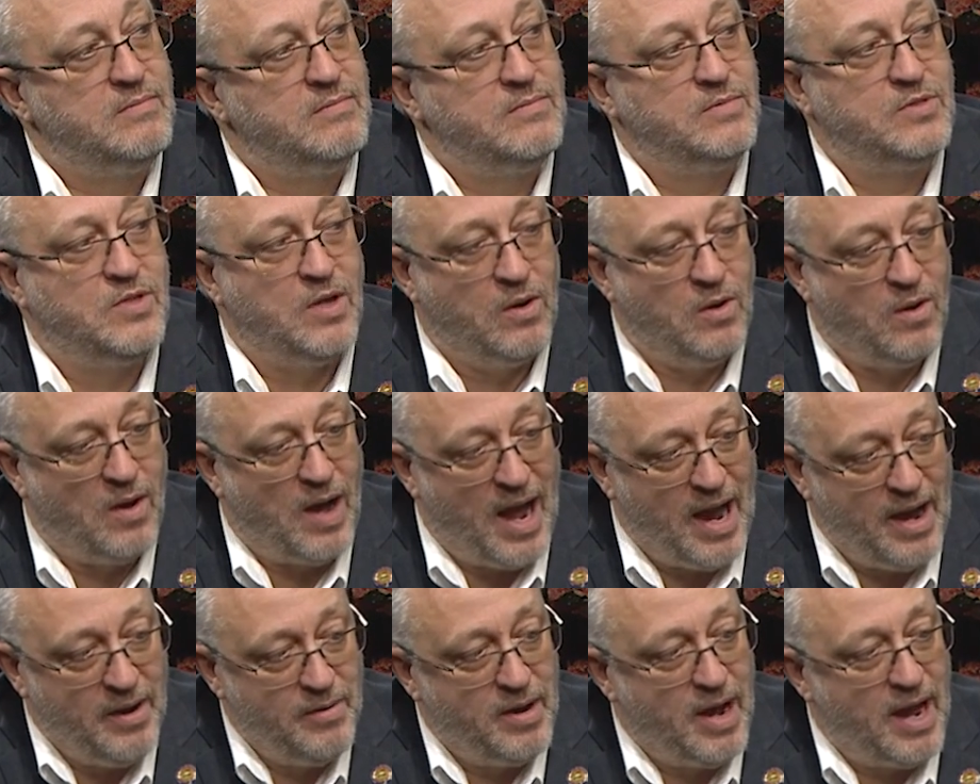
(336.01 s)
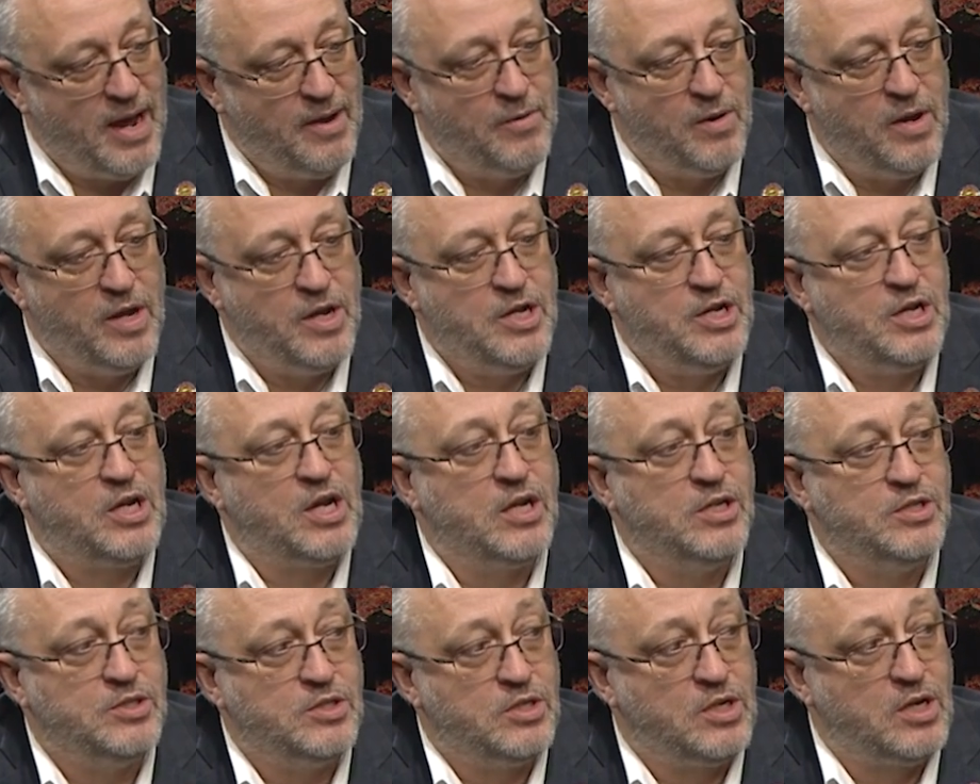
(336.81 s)
So, I. No
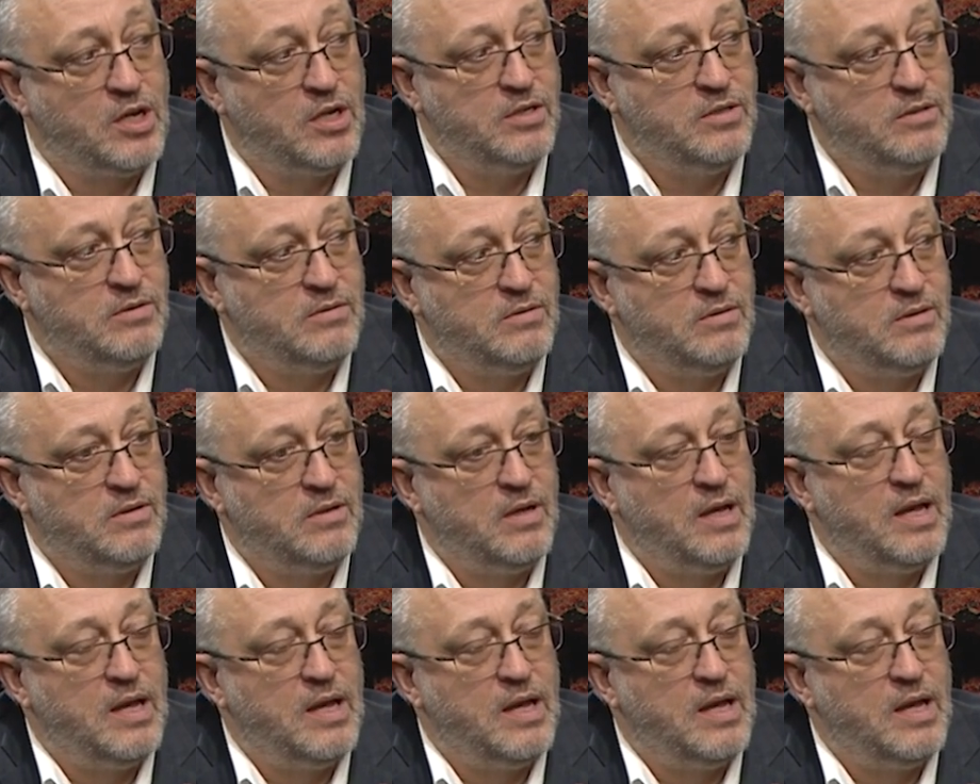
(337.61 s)
bipartisanship?